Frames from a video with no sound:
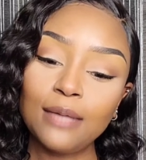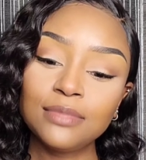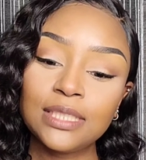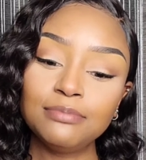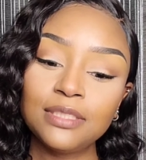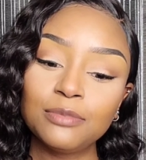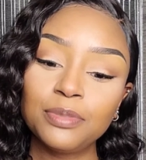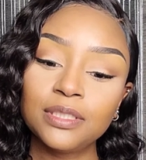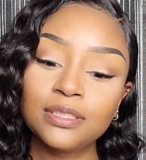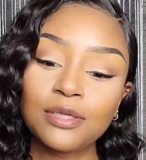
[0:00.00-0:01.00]
i'm tempted to
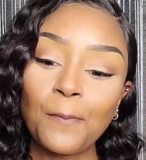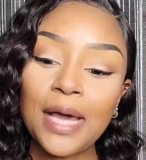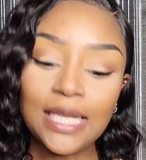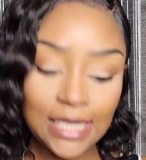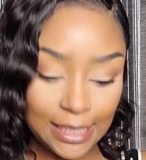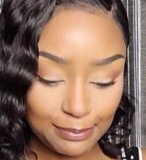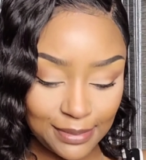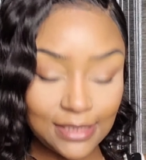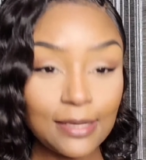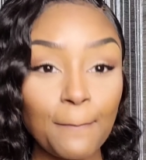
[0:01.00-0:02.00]
put this on my
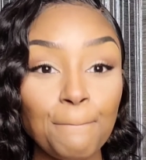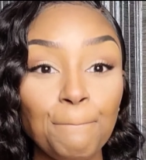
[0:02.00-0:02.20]
lips